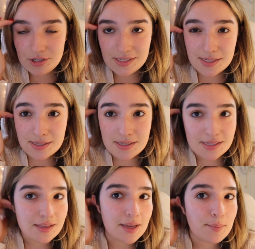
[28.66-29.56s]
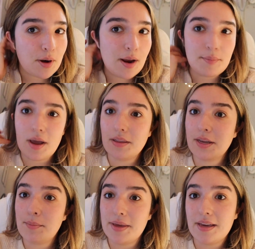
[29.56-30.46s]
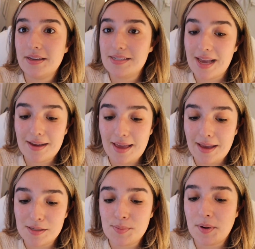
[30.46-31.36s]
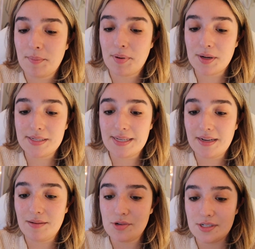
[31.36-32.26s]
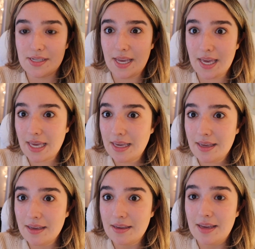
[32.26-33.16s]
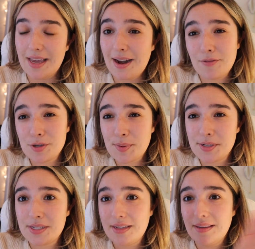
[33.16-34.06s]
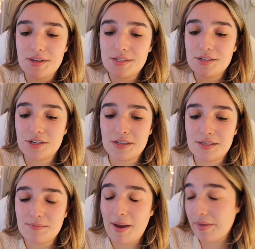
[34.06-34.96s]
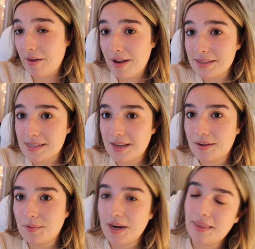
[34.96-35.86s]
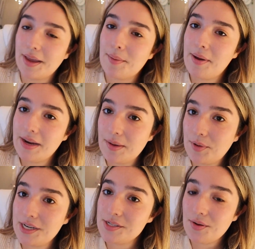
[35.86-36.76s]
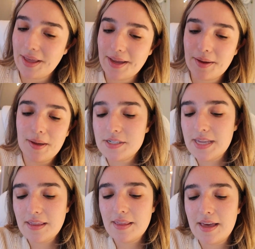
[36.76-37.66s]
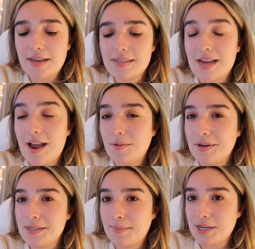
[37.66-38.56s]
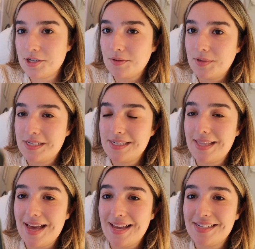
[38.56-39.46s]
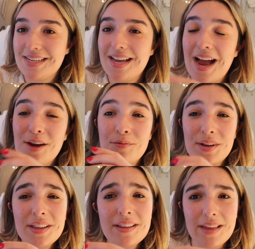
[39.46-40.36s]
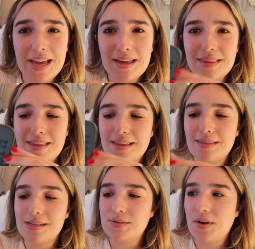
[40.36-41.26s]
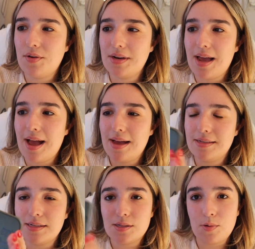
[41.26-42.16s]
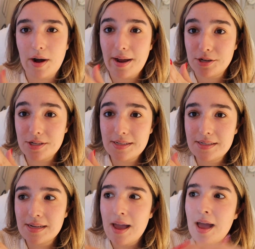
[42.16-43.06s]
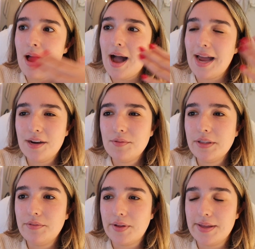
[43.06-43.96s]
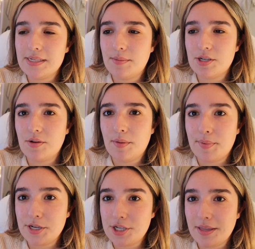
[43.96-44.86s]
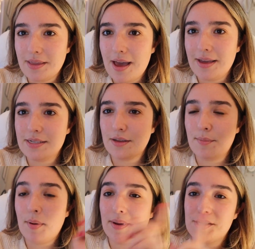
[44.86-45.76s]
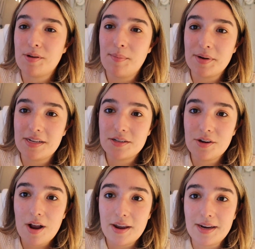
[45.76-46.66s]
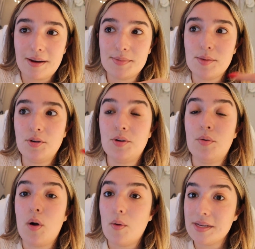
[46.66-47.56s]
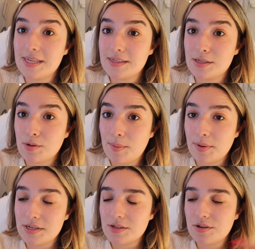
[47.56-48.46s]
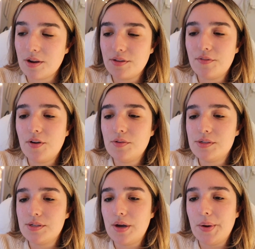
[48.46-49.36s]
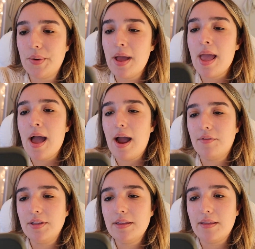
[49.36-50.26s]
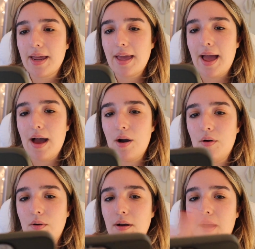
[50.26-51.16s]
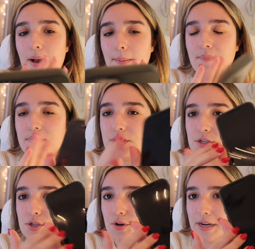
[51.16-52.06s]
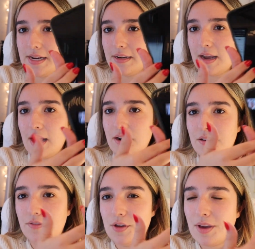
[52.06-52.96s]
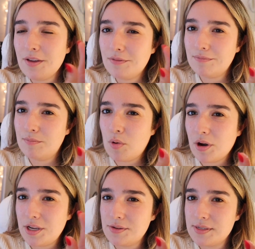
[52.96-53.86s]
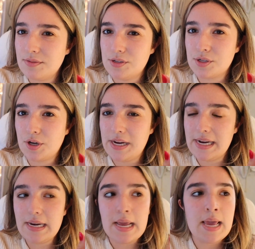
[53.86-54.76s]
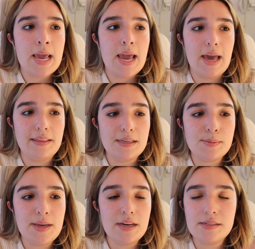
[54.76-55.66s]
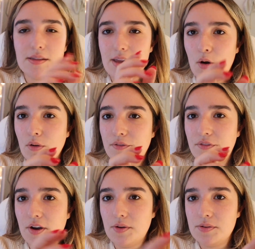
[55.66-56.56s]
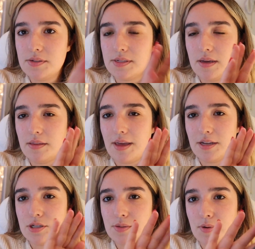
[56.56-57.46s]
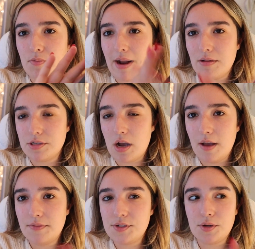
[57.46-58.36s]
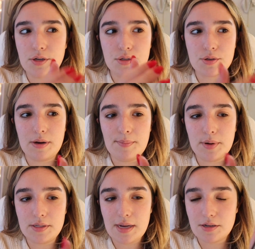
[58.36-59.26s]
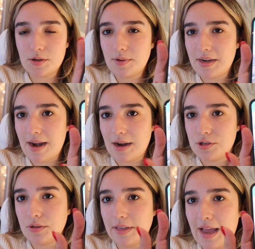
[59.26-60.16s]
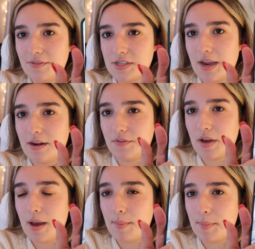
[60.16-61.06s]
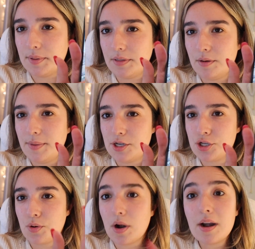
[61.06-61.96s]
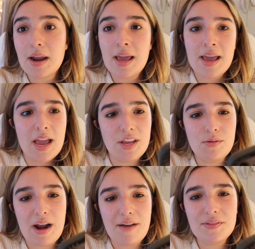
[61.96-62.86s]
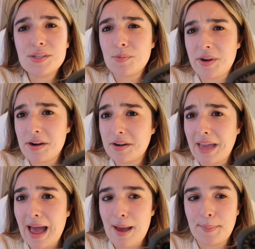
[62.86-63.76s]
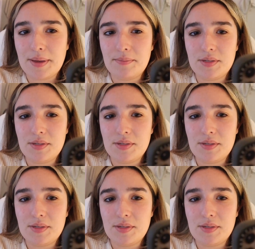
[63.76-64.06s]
just as a disclaimer, I'm not like a big tech expert person. I'm just like an average person. This is just my thoughts and what I like about it and what I don't like. First thing that I wanted to mention was that I really like that this phone has square edges. I didn't really realize how much I would appreciate that until I put my screen protector on, and I'm someone who always has a screen protector on their phone, so I really like how the screen you get more use of the screen, and that's because on the old phones the edges would round off, so your screen protector would naturally have to kind of come up a little bit short, and you would have this weird gap in